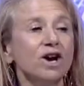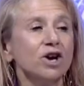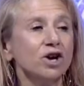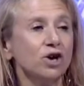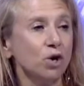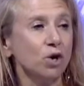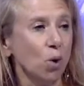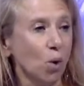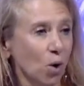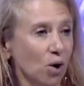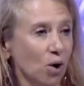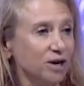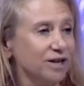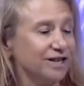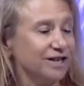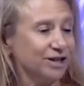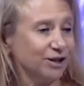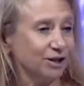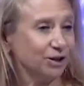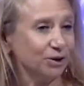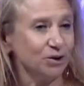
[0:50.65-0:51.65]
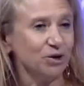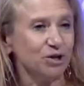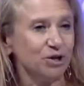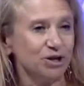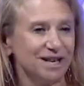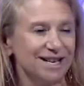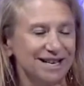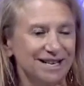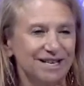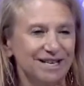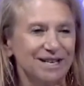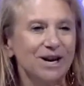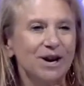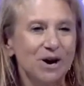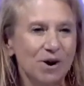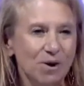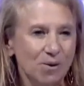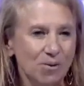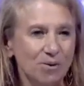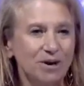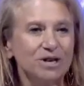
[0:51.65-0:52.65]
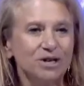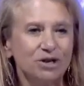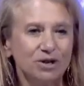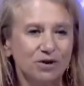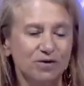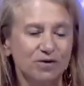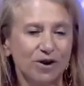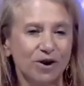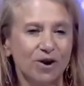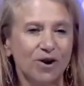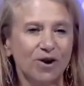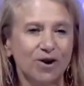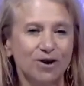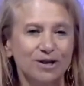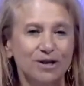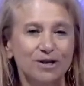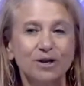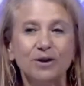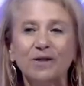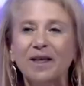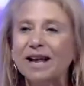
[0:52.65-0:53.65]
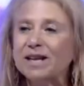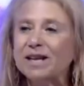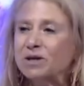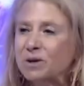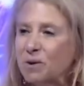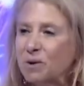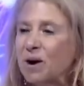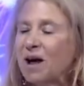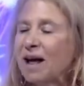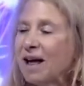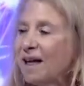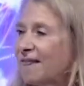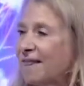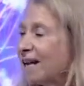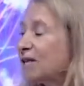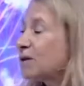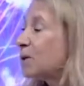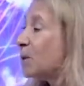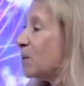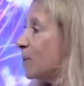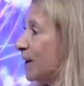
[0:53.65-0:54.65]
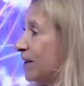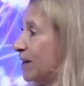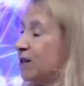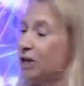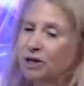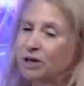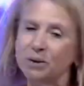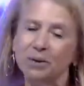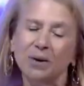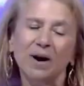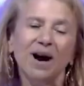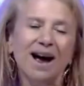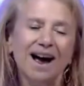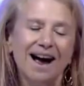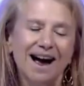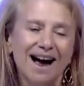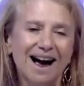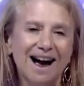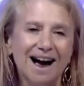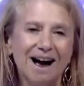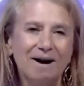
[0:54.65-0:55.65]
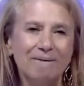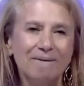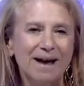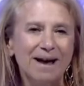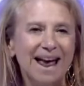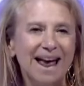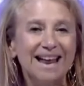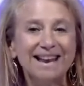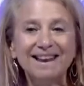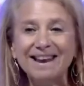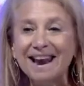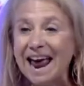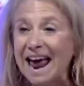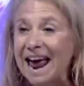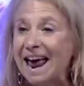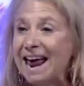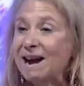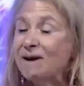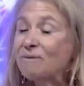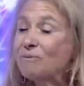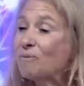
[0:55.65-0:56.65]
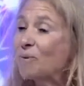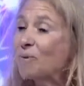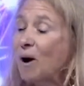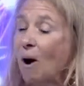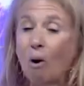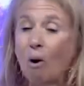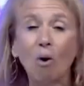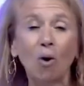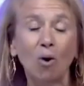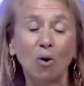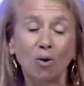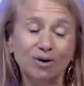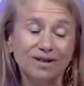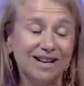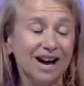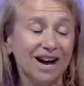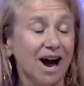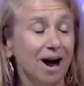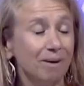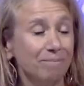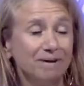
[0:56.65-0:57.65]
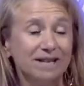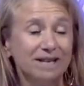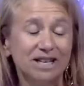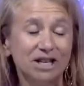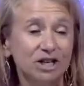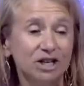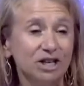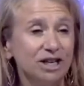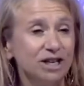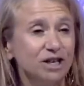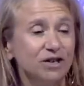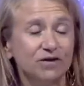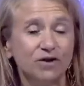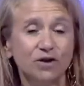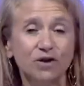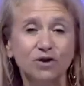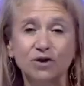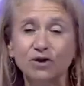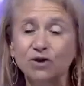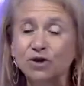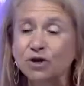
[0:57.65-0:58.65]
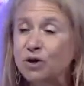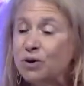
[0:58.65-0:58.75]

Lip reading: what are your solutions, which you've heard? So that's what we do. And hold competitions for